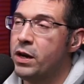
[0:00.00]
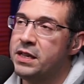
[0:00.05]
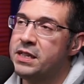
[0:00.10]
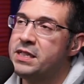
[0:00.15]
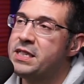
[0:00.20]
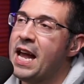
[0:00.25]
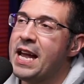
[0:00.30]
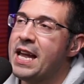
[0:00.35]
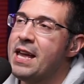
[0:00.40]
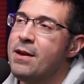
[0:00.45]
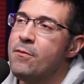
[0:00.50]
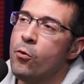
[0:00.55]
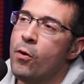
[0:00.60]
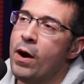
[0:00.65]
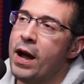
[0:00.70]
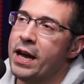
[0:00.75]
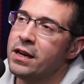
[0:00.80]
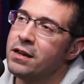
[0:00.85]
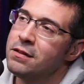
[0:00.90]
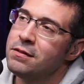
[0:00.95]
Take him
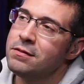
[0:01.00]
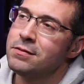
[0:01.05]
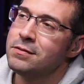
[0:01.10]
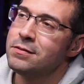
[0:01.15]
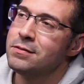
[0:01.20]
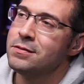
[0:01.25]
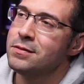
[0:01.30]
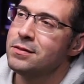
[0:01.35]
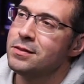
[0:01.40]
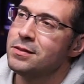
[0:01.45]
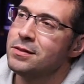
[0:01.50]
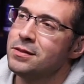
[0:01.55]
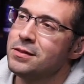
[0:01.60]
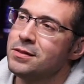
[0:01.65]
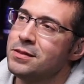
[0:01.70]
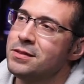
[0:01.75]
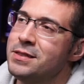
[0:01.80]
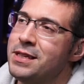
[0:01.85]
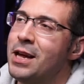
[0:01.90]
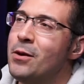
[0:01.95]
away.
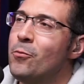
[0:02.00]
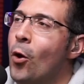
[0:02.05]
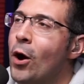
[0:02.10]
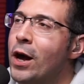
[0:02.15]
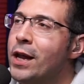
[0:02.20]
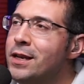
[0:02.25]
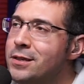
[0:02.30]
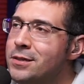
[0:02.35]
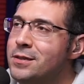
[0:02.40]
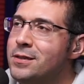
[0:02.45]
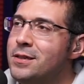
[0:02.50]
Then what?